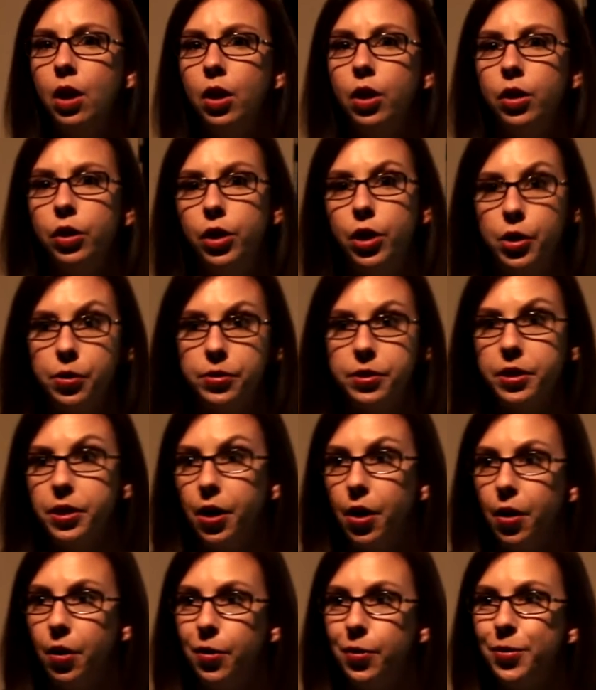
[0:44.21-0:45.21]
Years
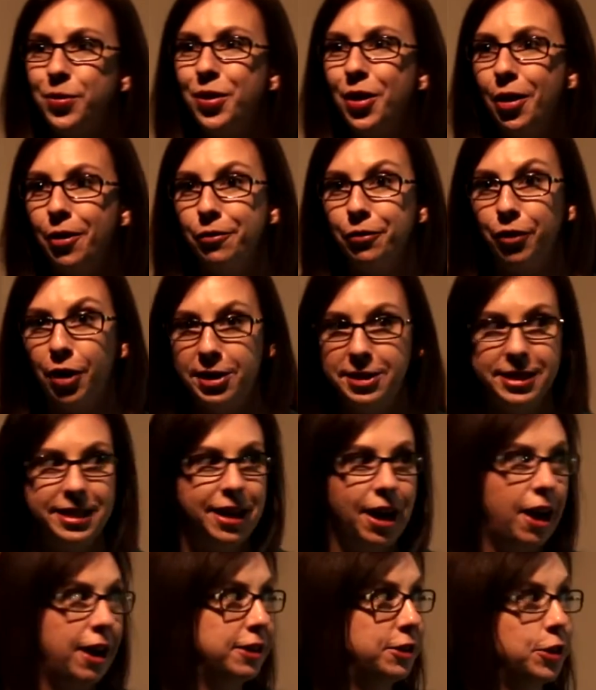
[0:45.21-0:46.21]
ago, a friend and
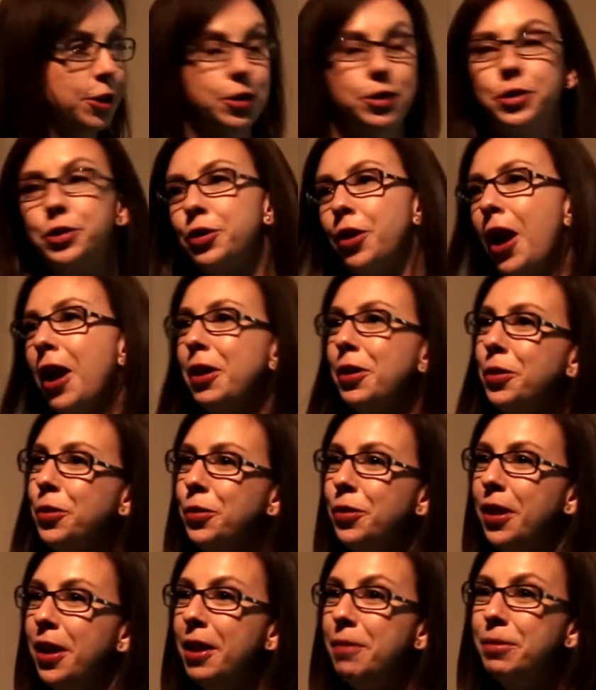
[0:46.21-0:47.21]
I took a trek through
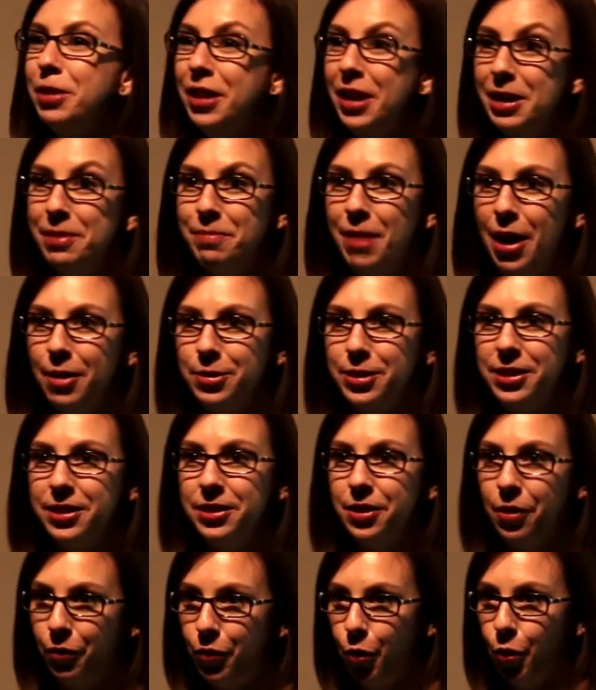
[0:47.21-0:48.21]
the Himalayan mountains
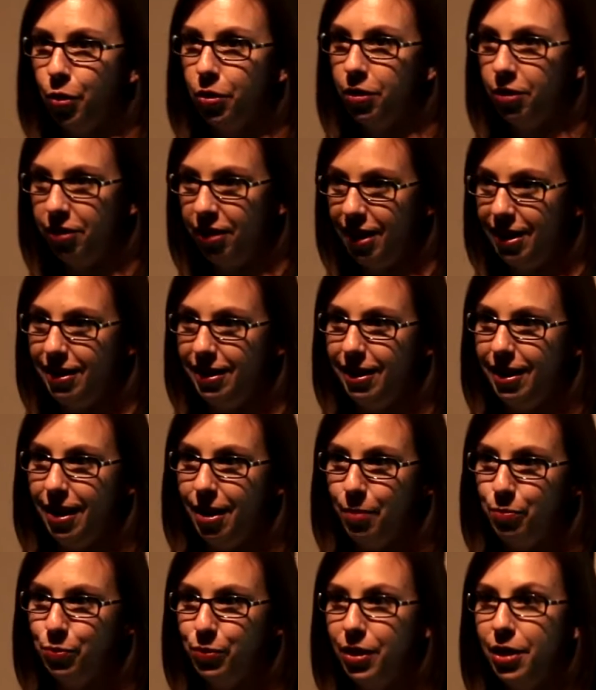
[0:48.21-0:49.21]
of northern India
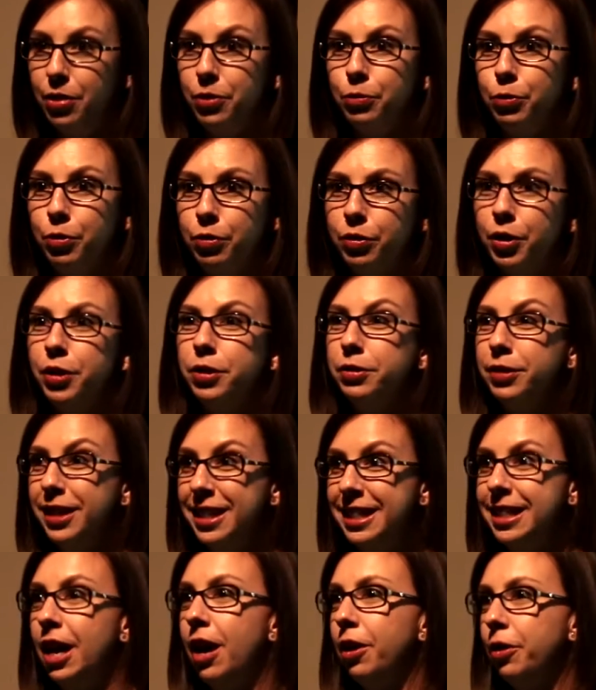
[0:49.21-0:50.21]
in the rural
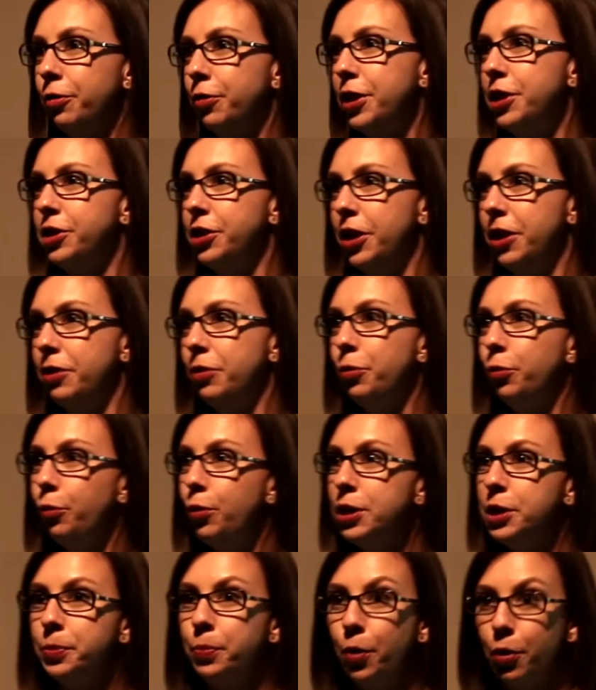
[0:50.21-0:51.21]
Ladakh region,
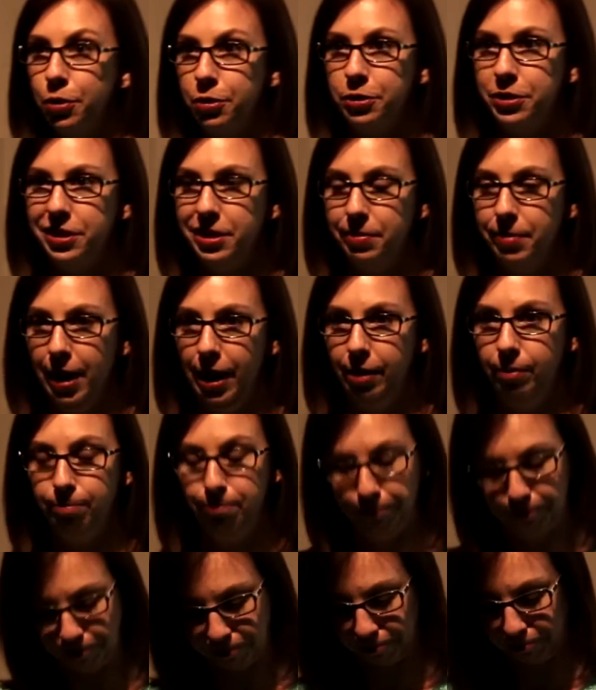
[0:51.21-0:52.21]
which borders Tibet.
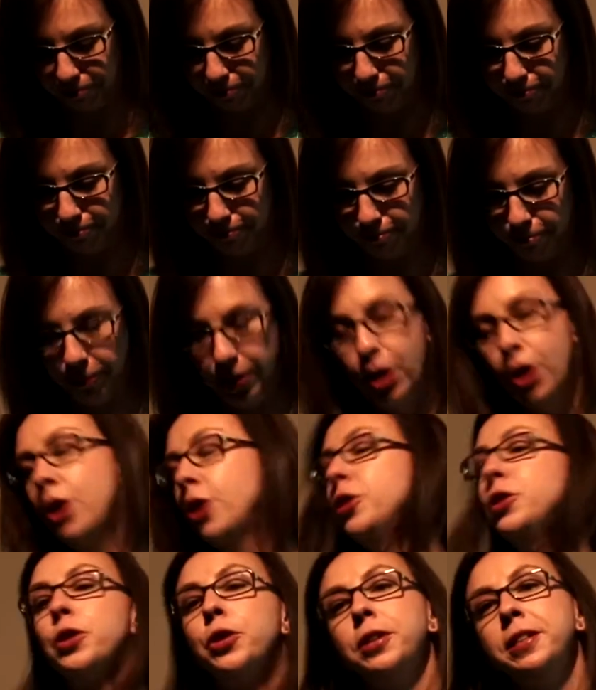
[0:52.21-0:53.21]

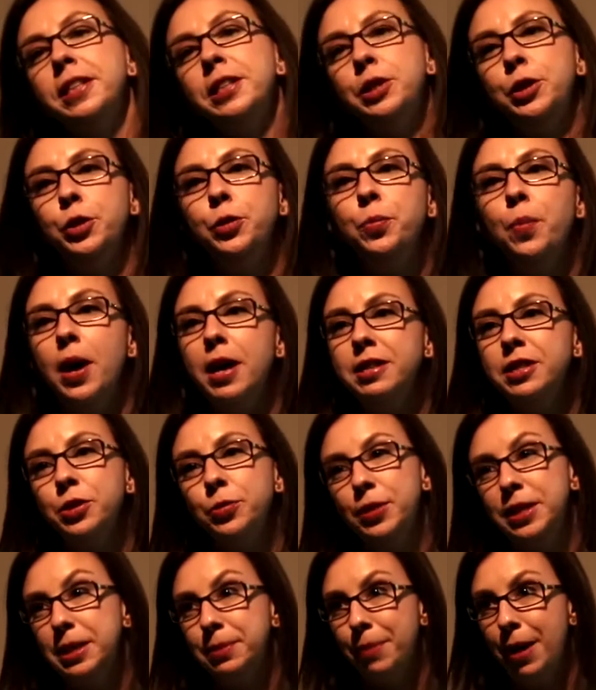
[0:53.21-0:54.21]
During the 2 months we
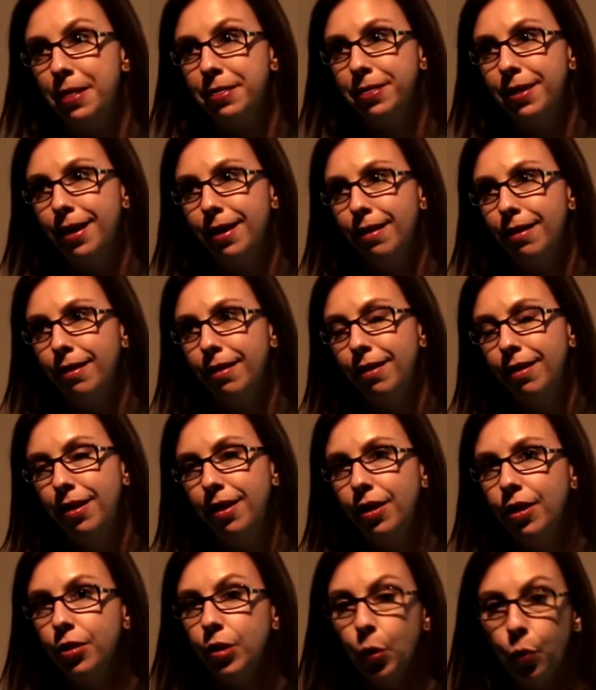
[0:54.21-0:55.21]
spent there,
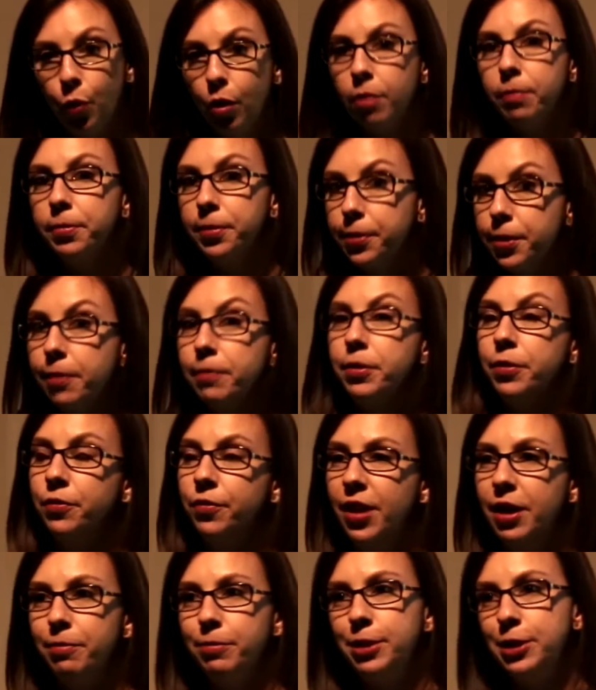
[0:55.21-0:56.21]
the warmth of the
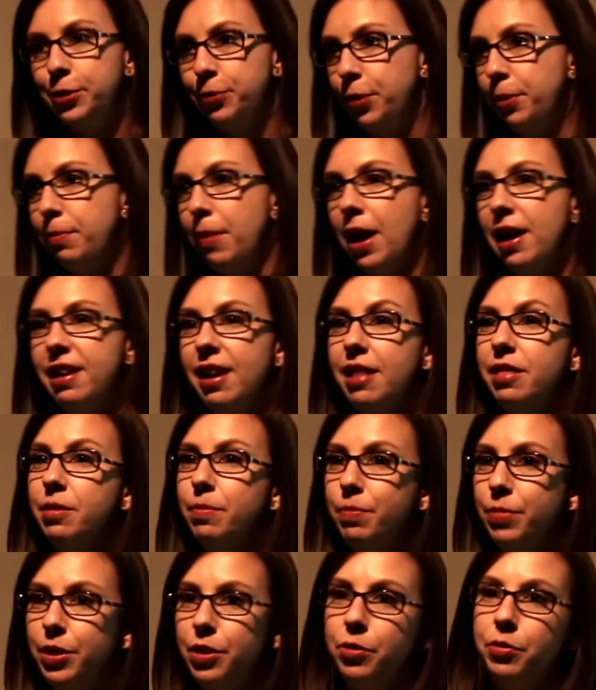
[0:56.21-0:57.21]
families we met and the
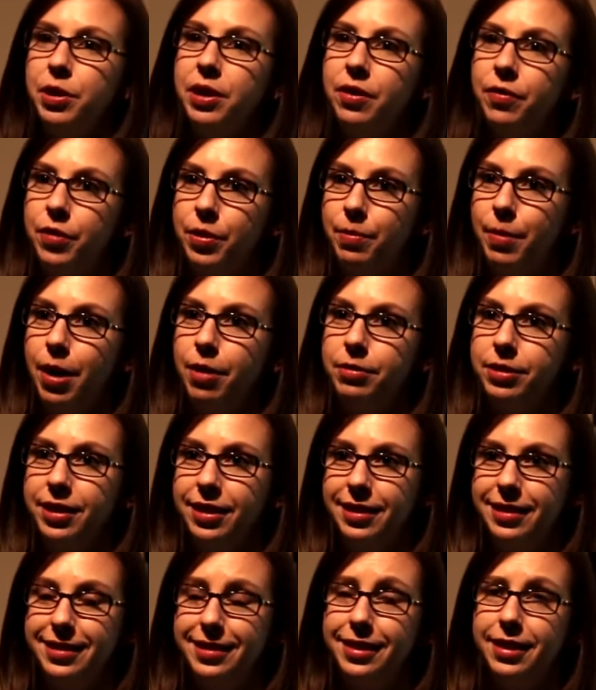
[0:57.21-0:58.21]
beauty of the
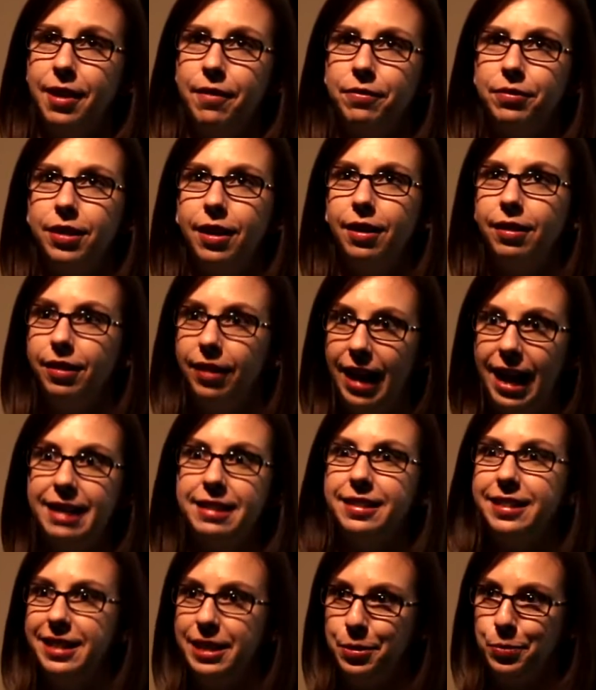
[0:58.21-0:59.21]
mountains left a
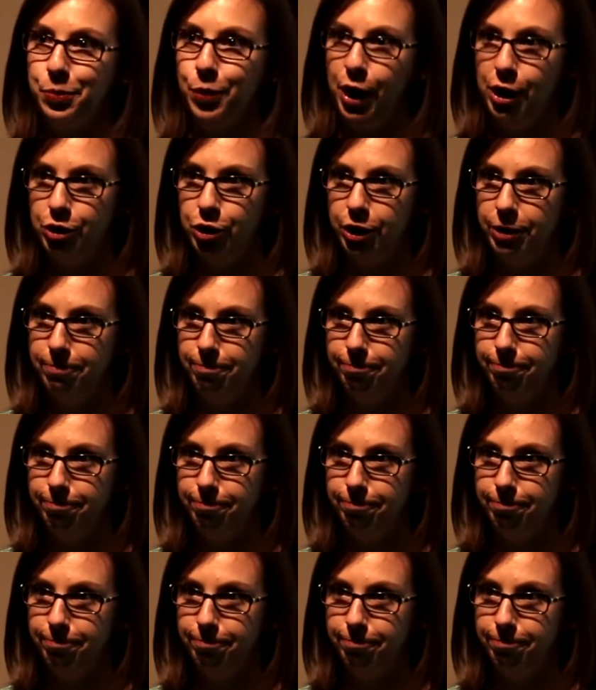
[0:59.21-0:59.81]
lasting impression.